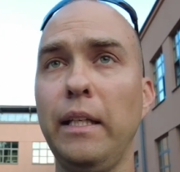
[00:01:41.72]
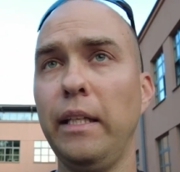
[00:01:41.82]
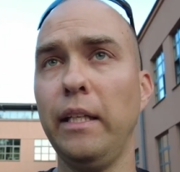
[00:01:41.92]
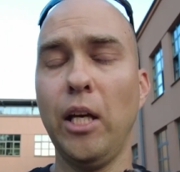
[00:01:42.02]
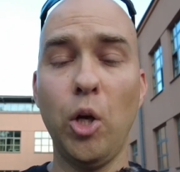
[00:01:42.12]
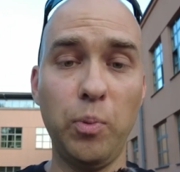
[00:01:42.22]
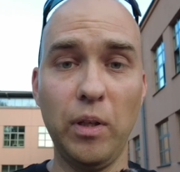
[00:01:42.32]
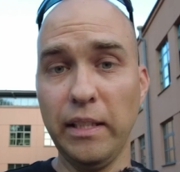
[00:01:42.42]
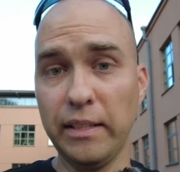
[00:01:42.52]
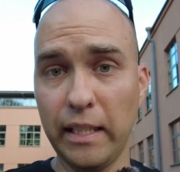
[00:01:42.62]
he
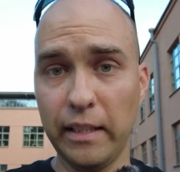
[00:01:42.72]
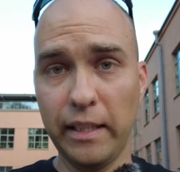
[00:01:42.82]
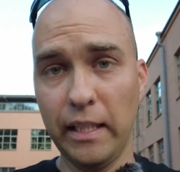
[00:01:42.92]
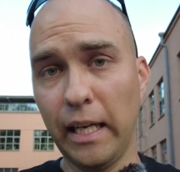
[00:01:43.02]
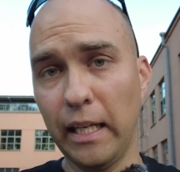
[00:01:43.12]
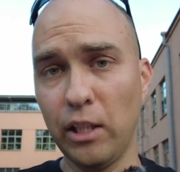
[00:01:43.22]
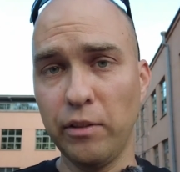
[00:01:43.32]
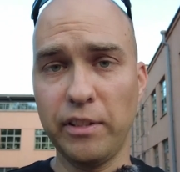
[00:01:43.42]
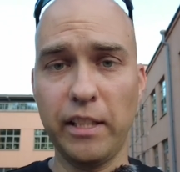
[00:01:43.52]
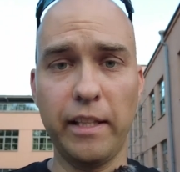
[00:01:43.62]
openly said that he had
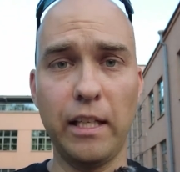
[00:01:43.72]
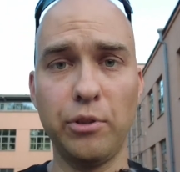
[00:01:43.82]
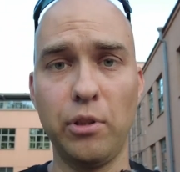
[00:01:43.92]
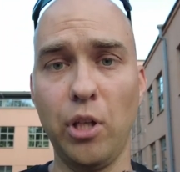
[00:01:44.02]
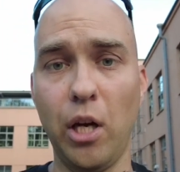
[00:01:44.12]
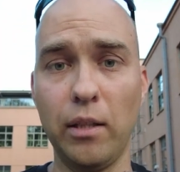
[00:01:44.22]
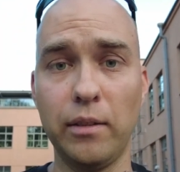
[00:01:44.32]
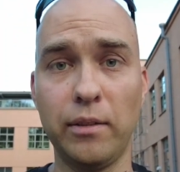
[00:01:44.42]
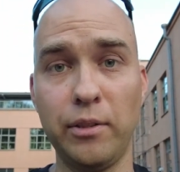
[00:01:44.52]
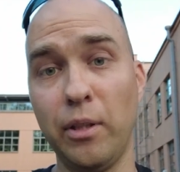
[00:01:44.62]
over
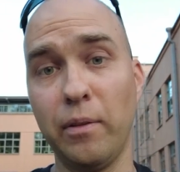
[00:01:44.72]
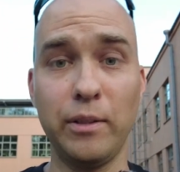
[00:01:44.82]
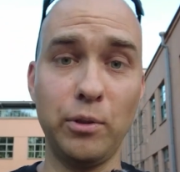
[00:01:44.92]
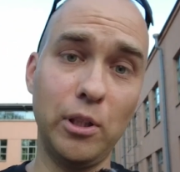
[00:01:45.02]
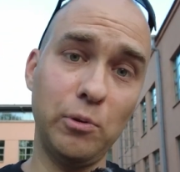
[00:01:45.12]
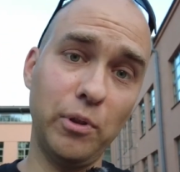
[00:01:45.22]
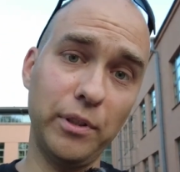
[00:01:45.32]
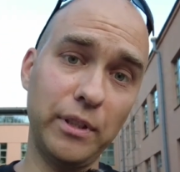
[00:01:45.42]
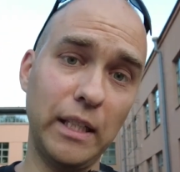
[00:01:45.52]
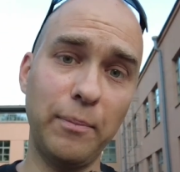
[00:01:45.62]
$10,000, so this all
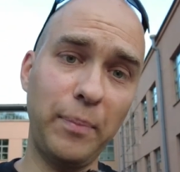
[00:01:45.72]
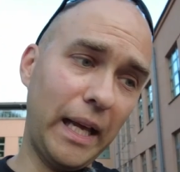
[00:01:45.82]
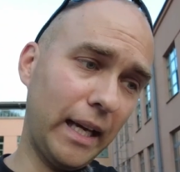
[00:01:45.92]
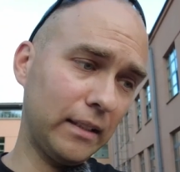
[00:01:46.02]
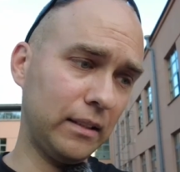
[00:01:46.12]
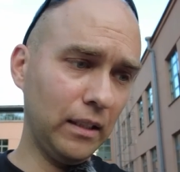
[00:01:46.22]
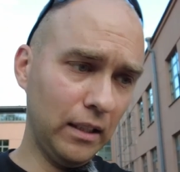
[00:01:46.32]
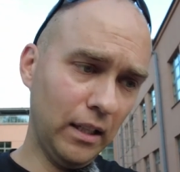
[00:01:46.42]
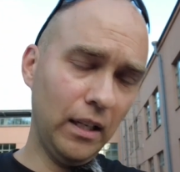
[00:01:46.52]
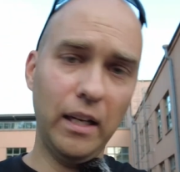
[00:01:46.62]
was unpacked
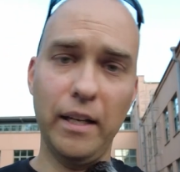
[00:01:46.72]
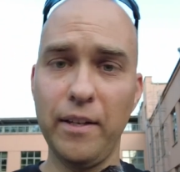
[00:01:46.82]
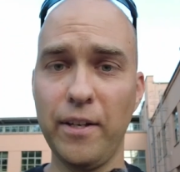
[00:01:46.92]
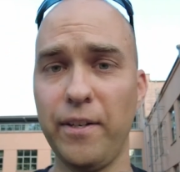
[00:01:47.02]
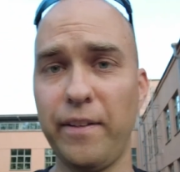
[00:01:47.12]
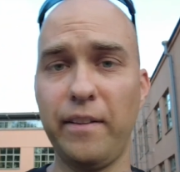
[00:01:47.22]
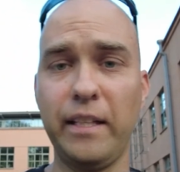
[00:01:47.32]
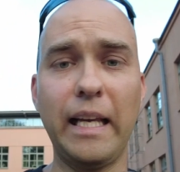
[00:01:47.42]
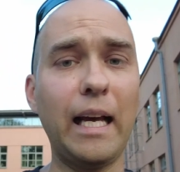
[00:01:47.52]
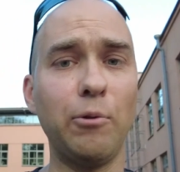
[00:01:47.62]

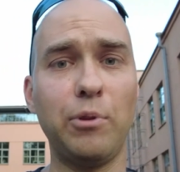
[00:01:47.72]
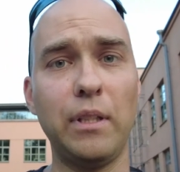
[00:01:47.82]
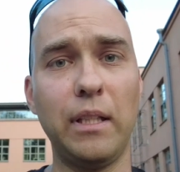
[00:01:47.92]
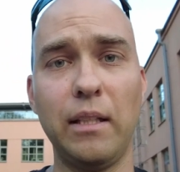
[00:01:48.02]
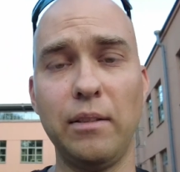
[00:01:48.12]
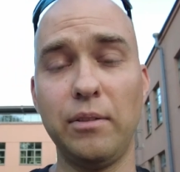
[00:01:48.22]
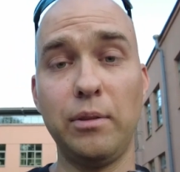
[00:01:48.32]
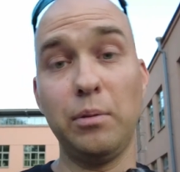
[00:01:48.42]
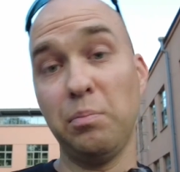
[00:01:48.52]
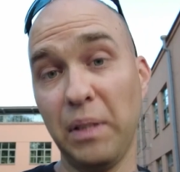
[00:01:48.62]
unearthed, counted and
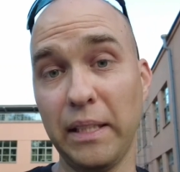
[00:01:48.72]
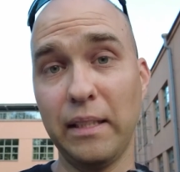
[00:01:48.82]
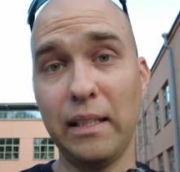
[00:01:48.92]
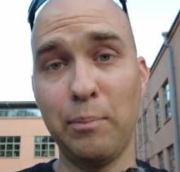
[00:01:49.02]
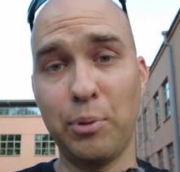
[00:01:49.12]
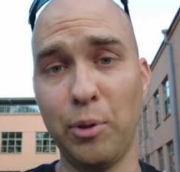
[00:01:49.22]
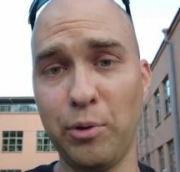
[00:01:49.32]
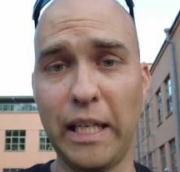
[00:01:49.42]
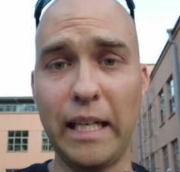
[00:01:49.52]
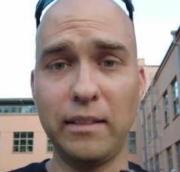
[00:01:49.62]
basically
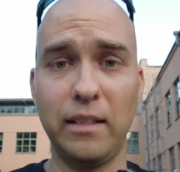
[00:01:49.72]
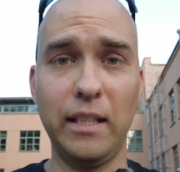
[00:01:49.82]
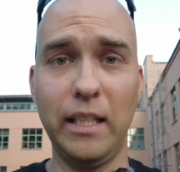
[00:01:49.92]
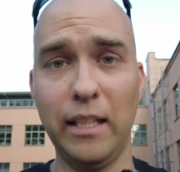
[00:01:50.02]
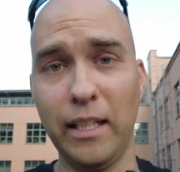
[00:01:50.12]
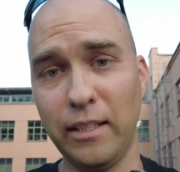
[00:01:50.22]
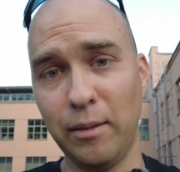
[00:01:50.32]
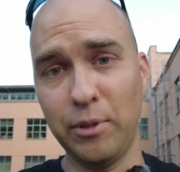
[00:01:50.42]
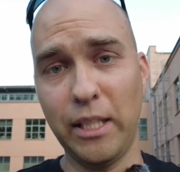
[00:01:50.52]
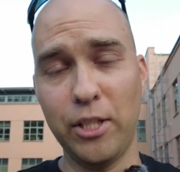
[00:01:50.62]
processed. The
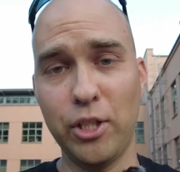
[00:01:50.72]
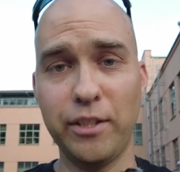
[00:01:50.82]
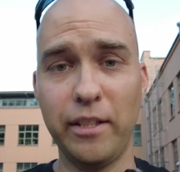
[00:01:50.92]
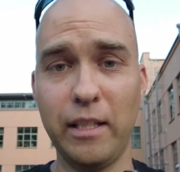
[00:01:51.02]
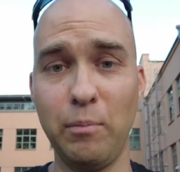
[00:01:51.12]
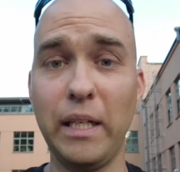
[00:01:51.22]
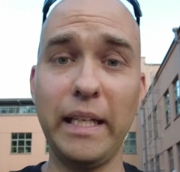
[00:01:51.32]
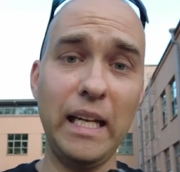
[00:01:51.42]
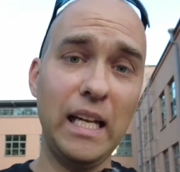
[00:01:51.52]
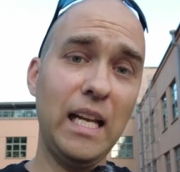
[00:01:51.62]
customs digested the
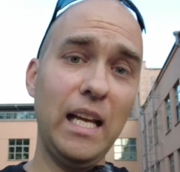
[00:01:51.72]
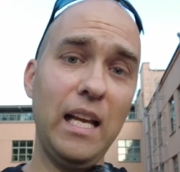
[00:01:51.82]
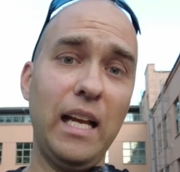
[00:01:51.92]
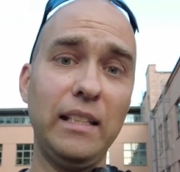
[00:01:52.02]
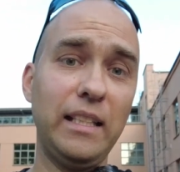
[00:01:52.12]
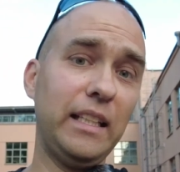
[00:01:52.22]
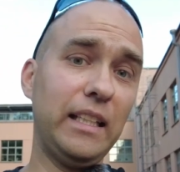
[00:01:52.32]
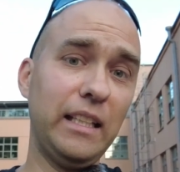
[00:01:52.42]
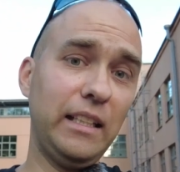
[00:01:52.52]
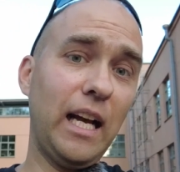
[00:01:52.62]
money and
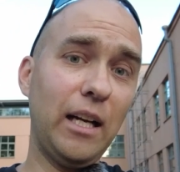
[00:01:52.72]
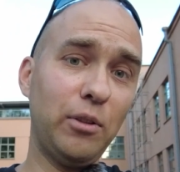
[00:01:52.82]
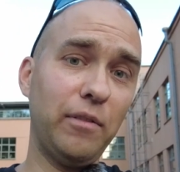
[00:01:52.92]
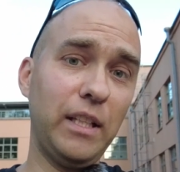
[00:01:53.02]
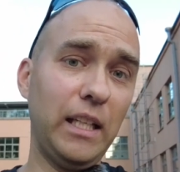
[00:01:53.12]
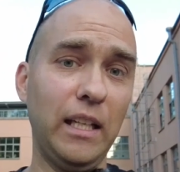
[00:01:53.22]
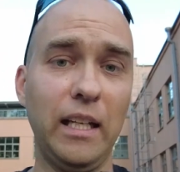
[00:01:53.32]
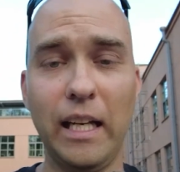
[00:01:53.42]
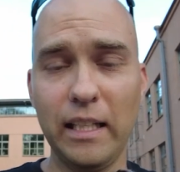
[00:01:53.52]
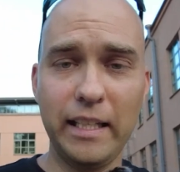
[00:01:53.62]
taking it out of the
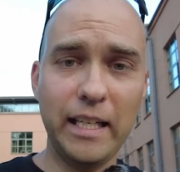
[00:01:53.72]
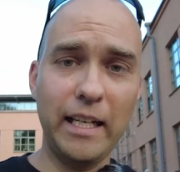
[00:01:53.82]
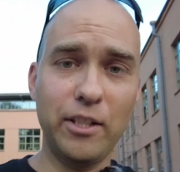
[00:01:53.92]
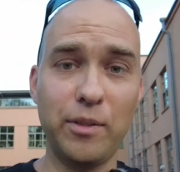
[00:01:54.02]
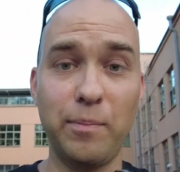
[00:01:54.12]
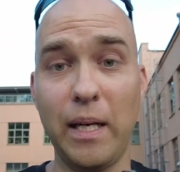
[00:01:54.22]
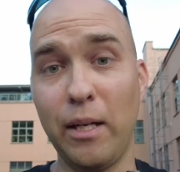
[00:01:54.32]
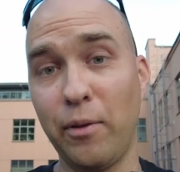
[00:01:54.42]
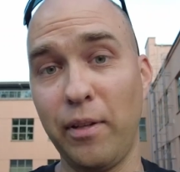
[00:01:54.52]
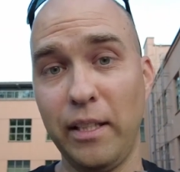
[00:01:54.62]
alligator's
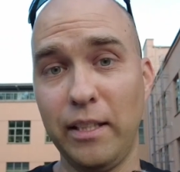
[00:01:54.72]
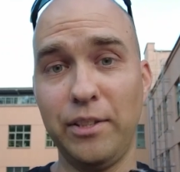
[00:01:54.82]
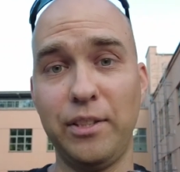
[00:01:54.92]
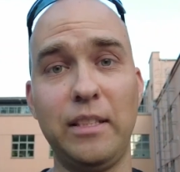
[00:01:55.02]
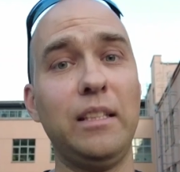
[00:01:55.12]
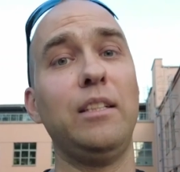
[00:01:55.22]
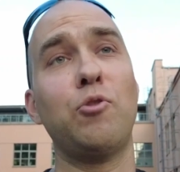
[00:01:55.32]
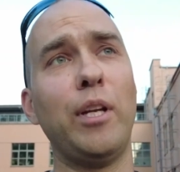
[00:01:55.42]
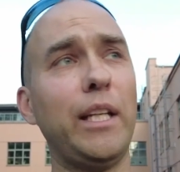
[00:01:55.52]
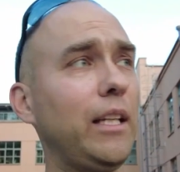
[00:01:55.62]
mouth is
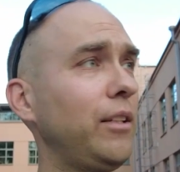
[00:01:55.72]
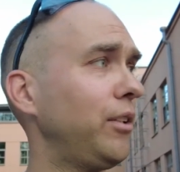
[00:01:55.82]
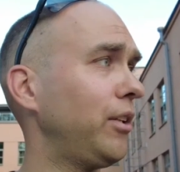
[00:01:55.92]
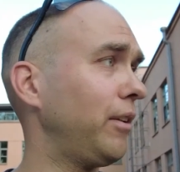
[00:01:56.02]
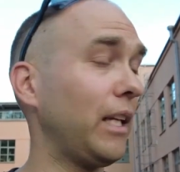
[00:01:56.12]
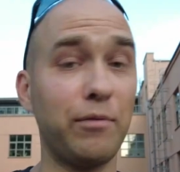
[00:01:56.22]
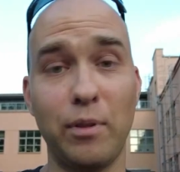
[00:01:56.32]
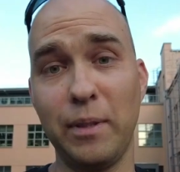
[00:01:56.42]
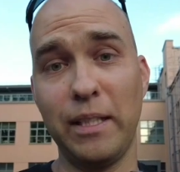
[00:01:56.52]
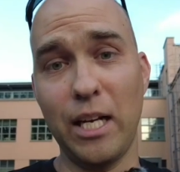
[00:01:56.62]
tricky. You know that
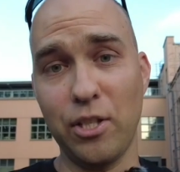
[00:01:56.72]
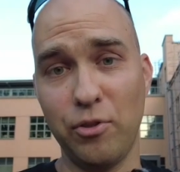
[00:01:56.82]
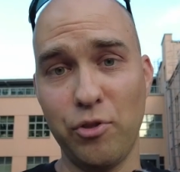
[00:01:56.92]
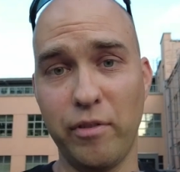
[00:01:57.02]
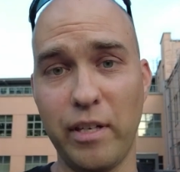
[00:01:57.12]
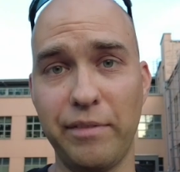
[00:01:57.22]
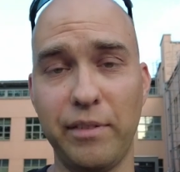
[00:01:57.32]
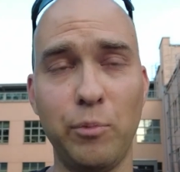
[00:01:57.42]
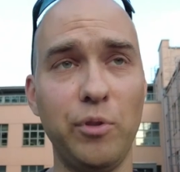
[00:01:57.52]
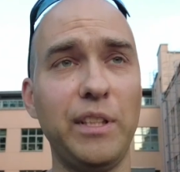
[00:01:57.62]
from the National
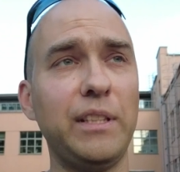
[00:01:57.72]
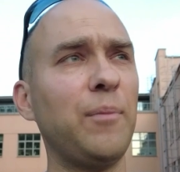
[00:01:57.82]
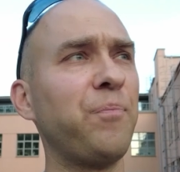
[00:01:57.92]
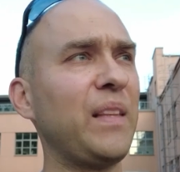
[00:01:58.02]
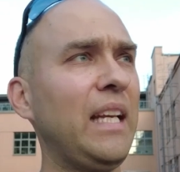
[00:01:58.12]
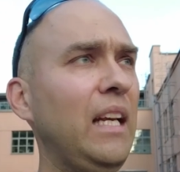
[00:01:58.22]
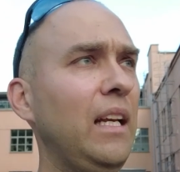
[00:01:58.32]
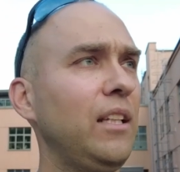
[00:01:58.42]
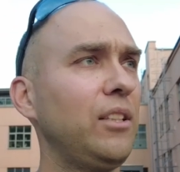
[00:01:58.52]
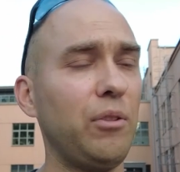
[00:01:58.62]
Geographic movies.
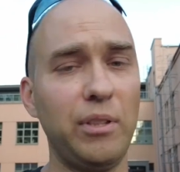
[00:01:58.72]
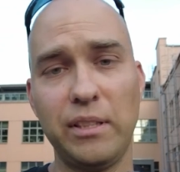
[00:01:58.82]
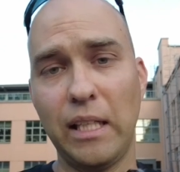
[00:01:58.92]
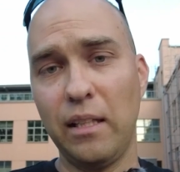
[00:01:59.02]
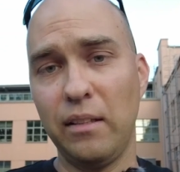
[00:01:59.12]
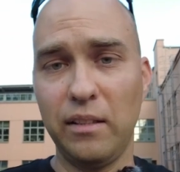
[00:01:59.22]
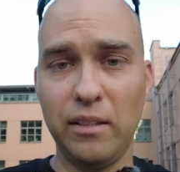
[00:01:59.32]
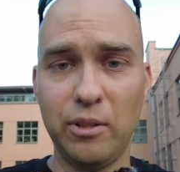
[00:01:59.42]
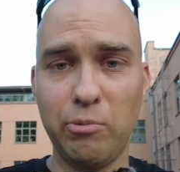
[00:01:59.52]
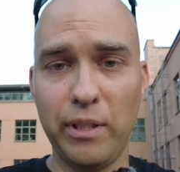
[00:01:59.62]
So as talented
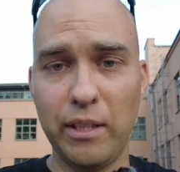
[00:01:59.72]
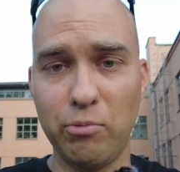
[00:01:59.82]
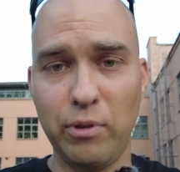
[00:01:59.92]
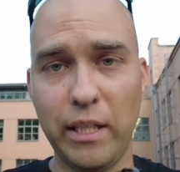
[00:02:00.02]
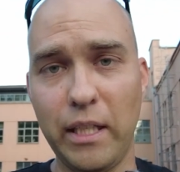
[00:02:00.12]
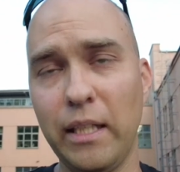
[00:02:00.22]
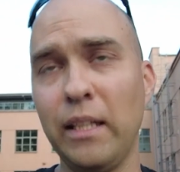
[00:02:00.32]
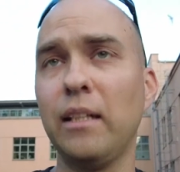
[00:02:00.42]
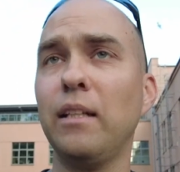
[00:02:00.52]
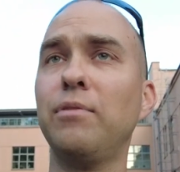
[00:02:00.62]
and sweet as we
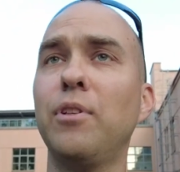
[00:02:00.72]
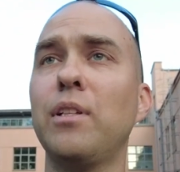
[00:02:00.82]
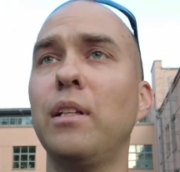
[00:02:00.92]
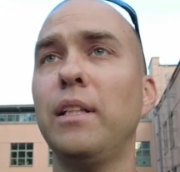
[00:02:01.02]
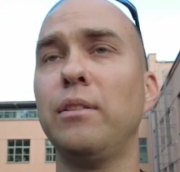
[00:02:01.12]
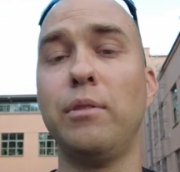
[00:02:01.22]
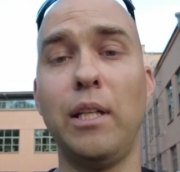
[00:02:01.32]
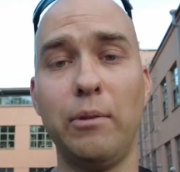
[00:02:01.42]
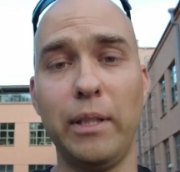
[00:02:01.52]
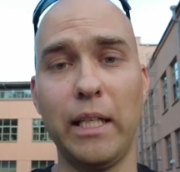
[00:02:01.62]
are, unfortunately
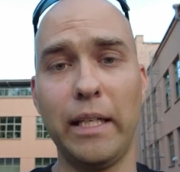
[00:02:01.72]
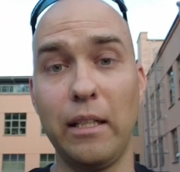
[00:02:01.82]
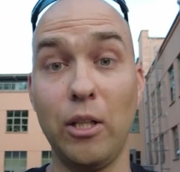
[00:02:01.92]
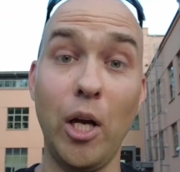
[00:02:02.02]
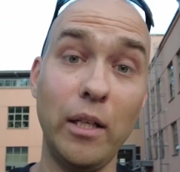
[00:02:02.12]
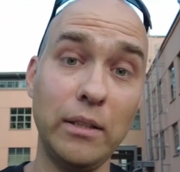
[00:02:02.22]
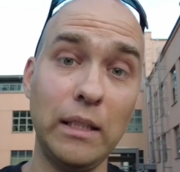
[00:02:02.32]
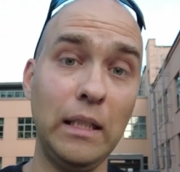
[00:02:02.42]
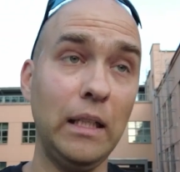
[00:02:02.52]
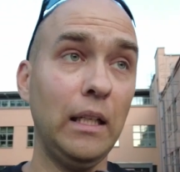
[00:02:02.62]
today we kinda lost.